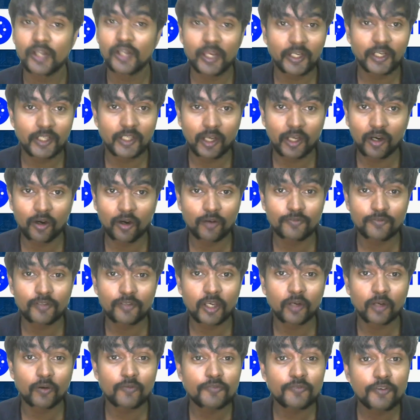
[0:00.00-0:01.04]
data of
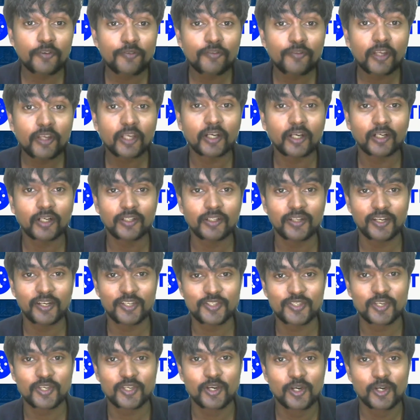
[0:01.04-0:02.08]
around 50
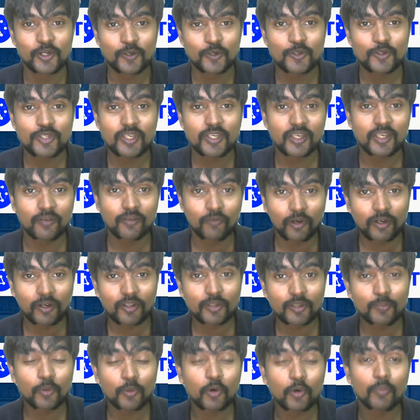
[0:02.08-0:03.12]
countries to see what are
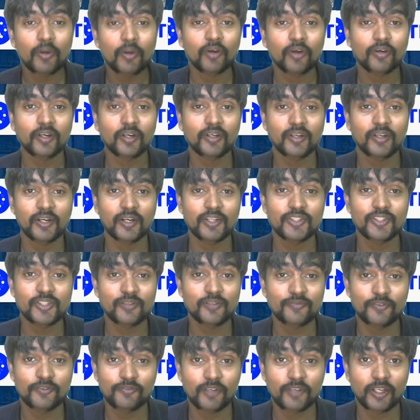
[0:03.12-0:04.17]
the probiotic trends
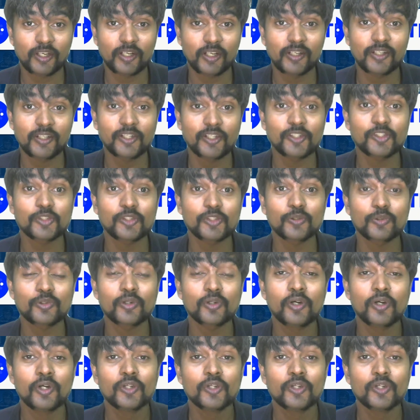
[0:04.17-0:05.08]
in 50 countries two